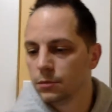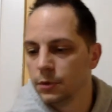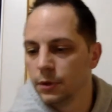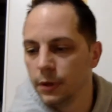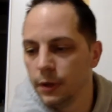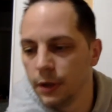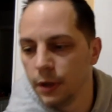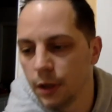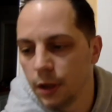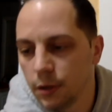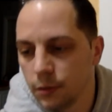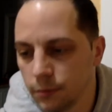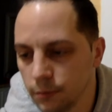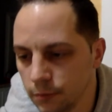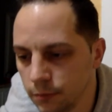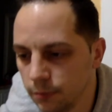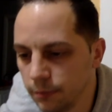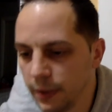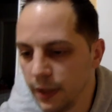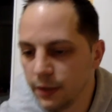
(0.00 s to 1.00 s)
You know,
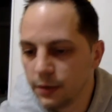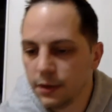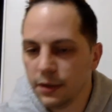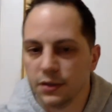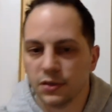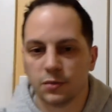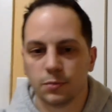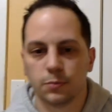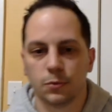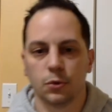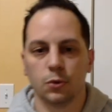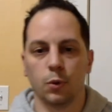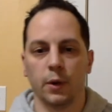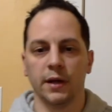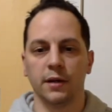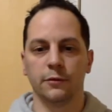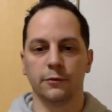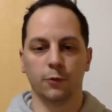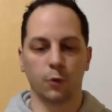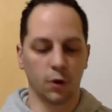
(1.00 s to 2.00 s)
make these
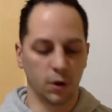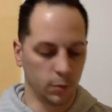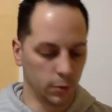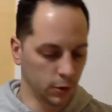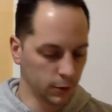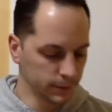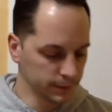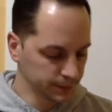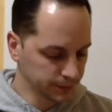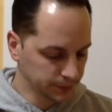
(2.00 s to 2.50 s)
quite affordable.